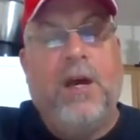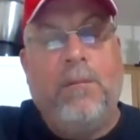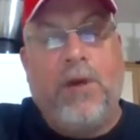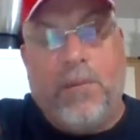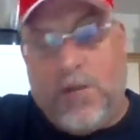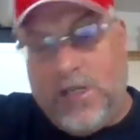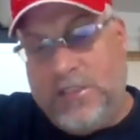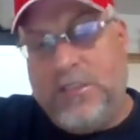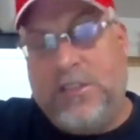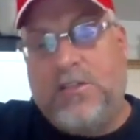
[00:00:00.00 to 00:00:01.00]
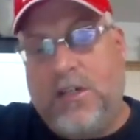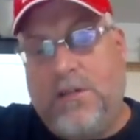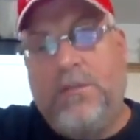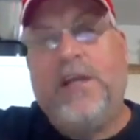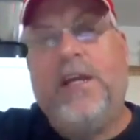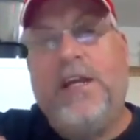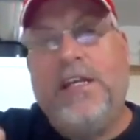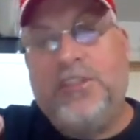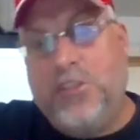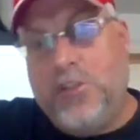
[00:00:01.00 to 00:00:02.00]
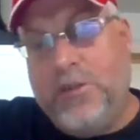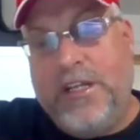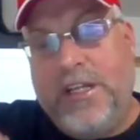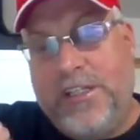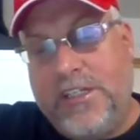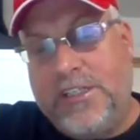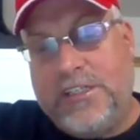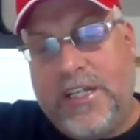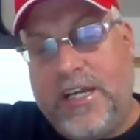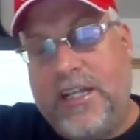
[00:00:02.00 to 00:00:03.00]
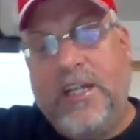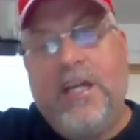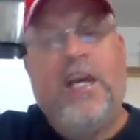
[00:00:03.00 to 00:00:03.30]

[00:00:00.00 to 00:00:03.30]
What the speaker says: But President Trump is doing just that.